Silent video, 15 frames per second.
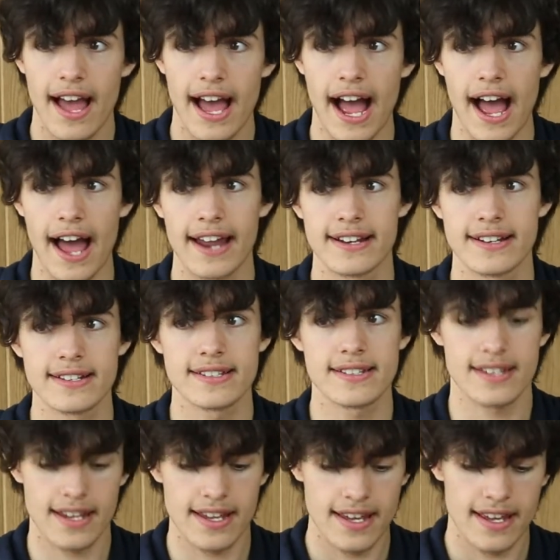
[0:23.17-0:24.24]
And
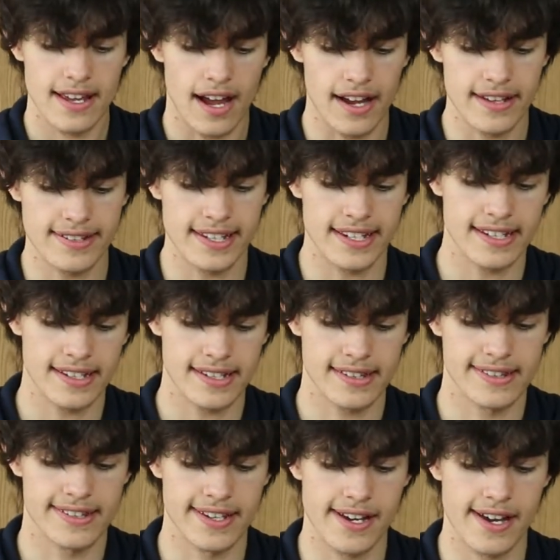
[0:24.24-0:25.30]
I think
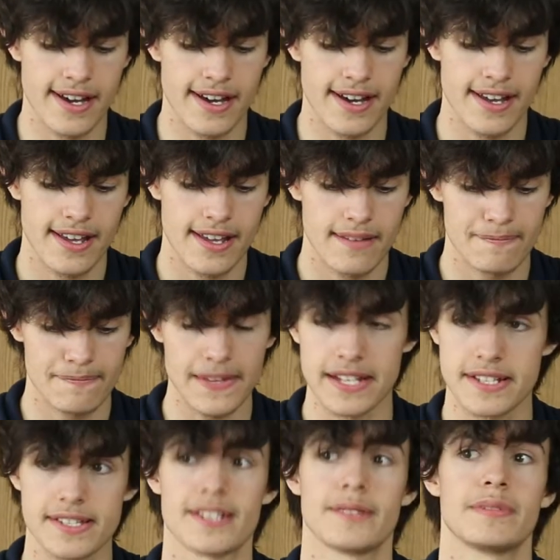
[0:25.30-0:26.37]
that
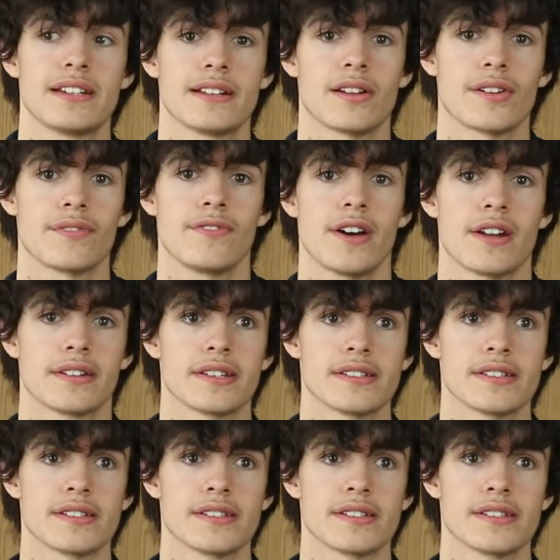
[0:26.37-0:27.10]
it's going to be a lot of fun.